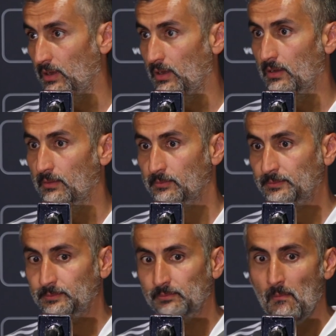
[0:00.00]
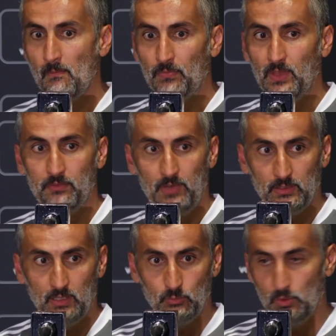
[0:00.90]
the
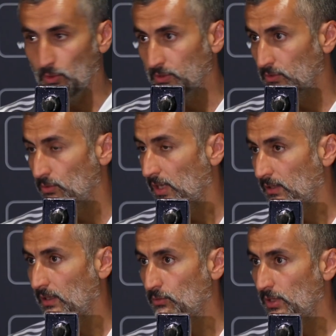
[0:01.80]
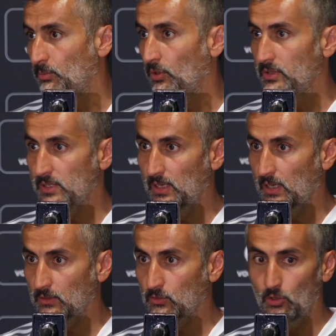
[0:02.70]
fact that we wanted to get 3 points
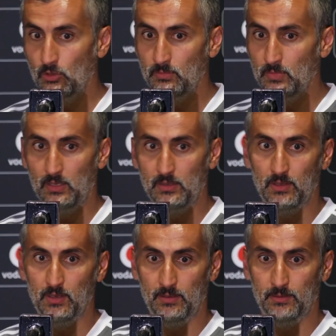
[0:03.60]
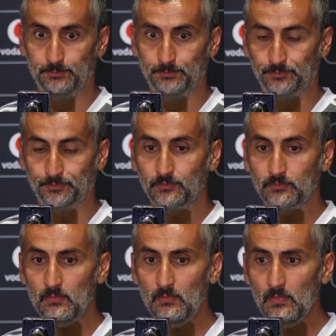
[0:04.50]
here at home and
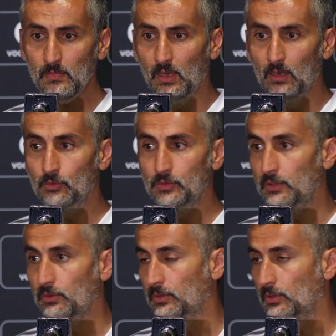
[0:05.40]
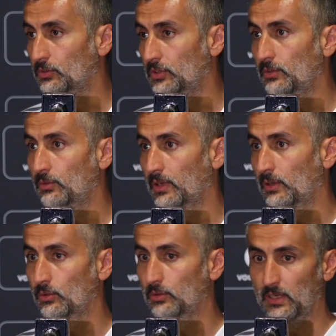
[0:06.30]
continue
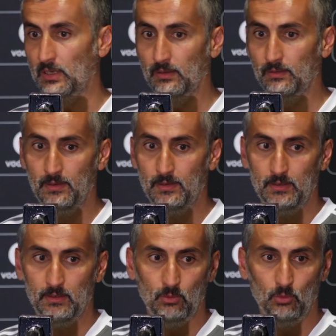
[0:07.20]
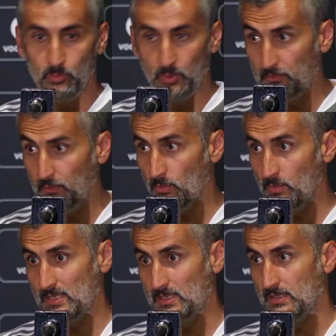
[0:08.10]
the good
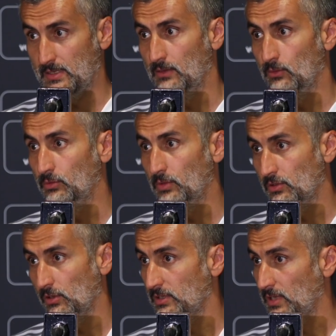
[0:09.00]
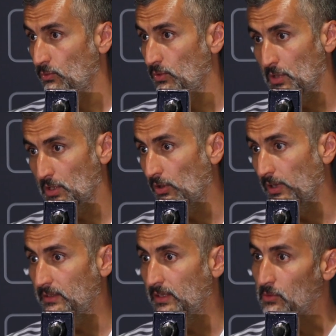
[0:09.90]
performances and good results that we were
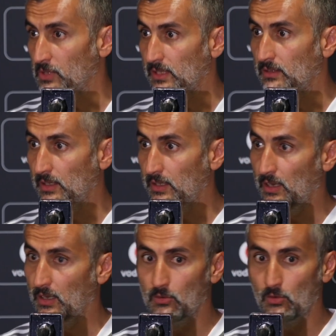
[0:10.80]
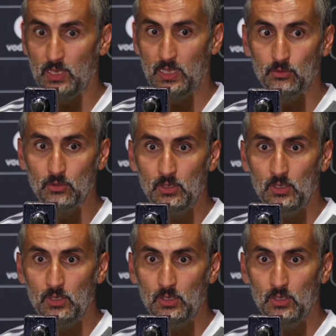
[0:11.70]
collecting recently here in Orlando.